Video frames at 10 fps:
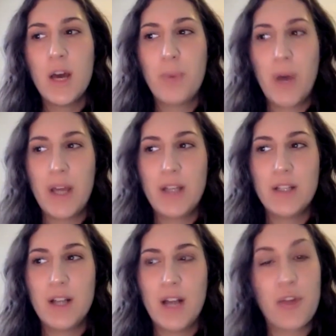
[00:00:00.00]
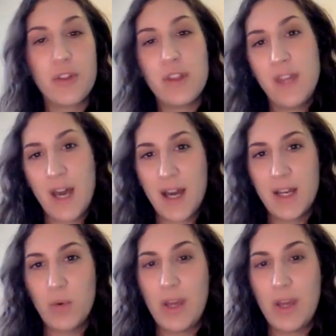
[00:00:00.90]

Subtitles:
But other than that,